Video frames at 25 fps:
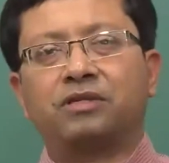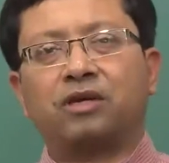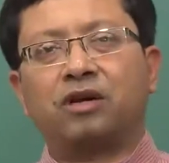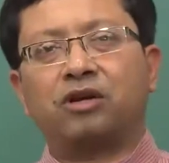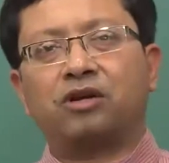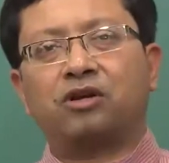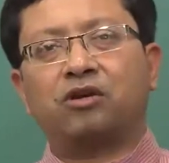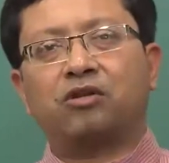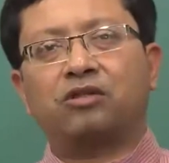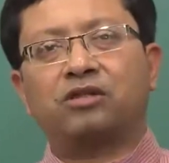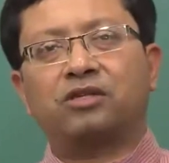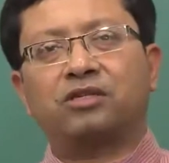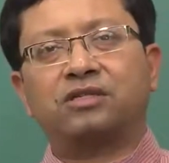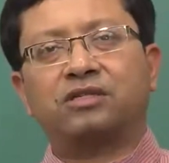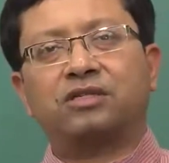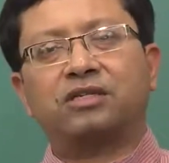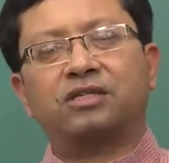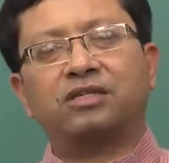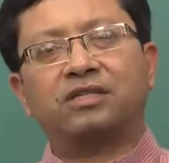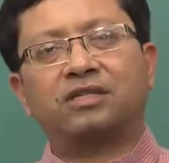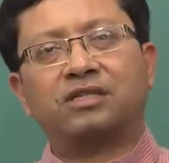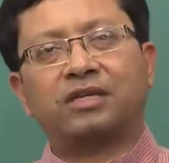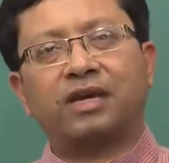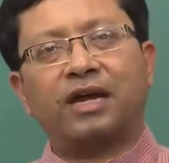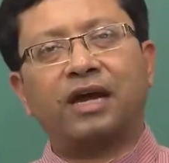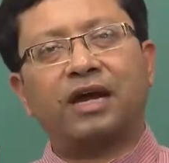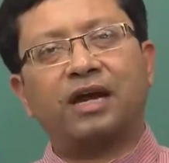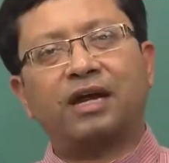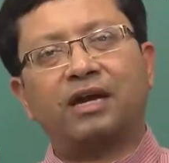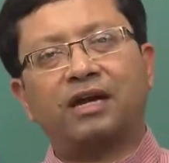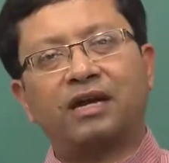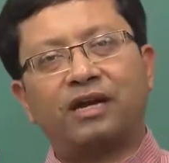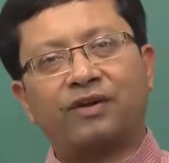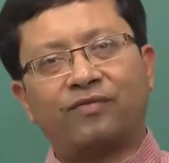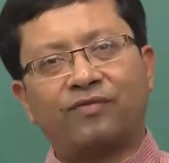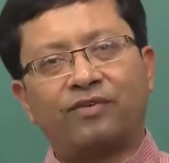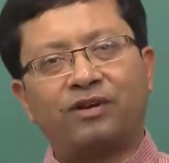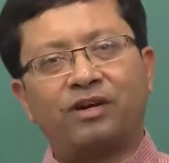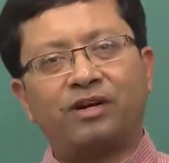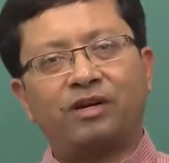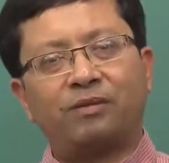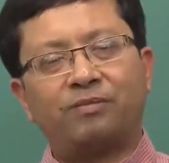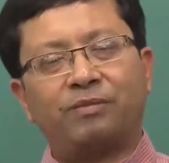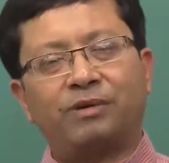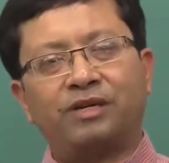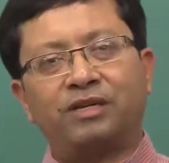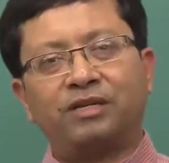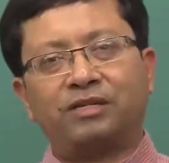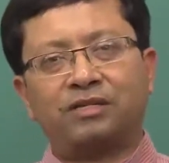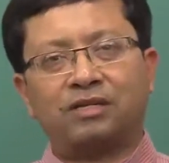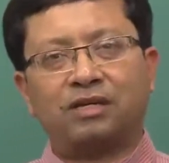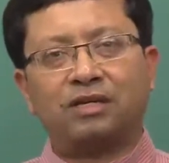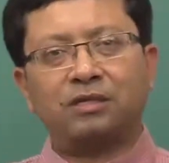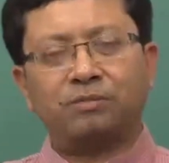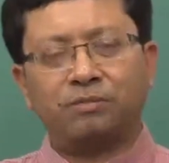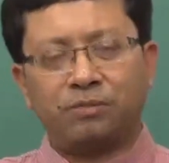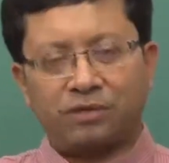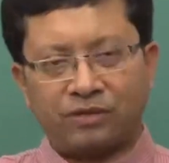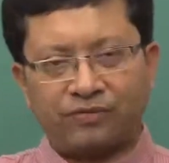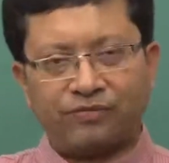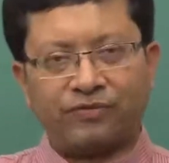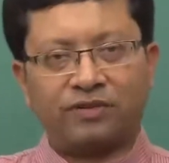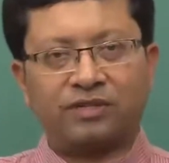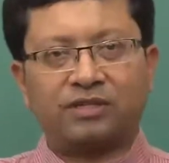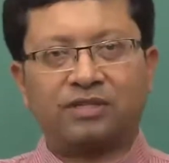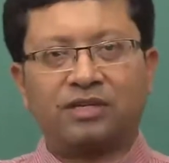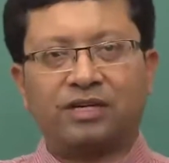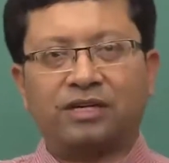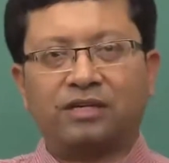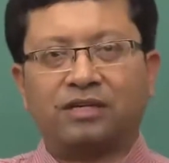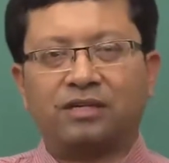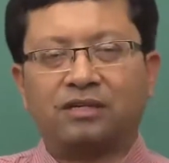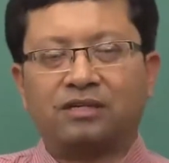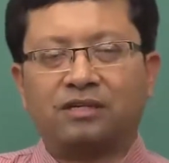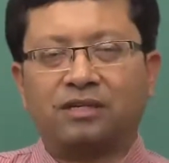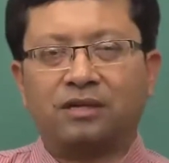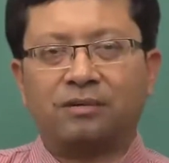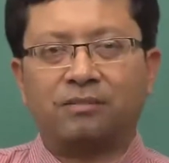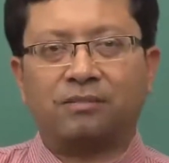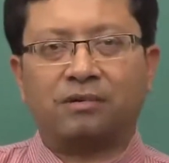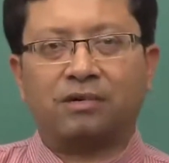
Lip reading: and all these things can definitely be discussed, but first let us